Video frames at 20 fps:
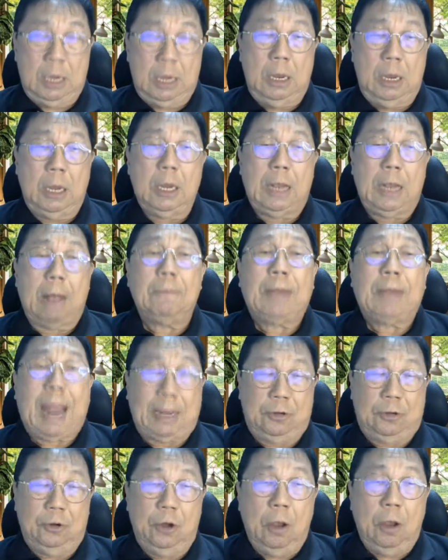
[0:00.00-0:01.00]
income
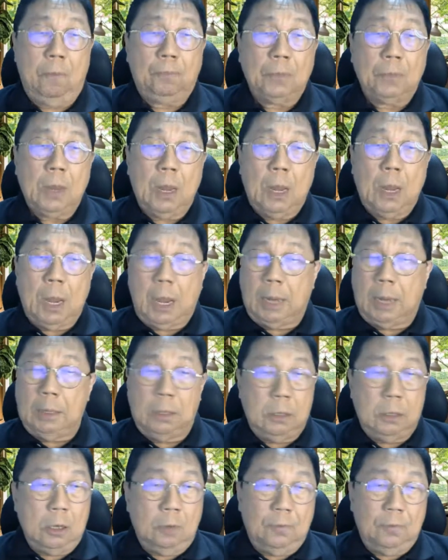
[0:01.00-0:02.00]
tax, And,
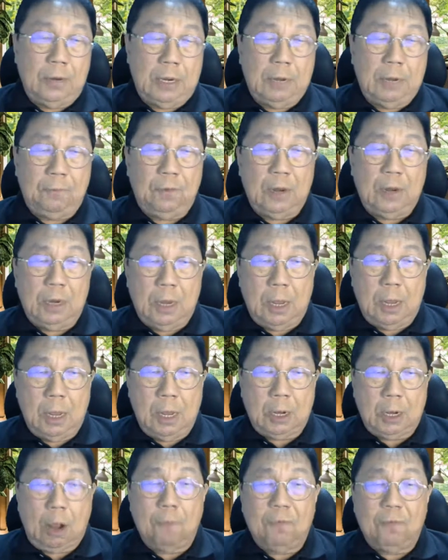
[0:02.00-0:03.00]
we live in a
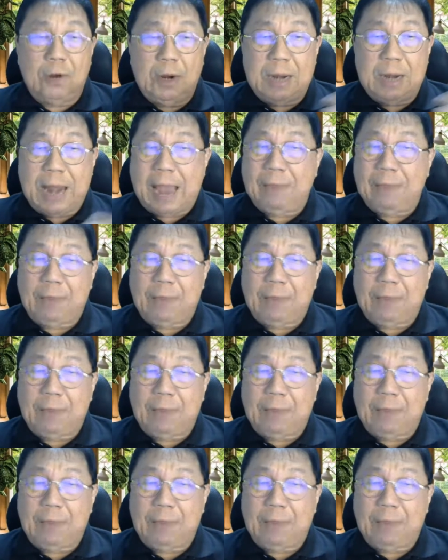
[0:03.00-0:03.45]
comfortable life.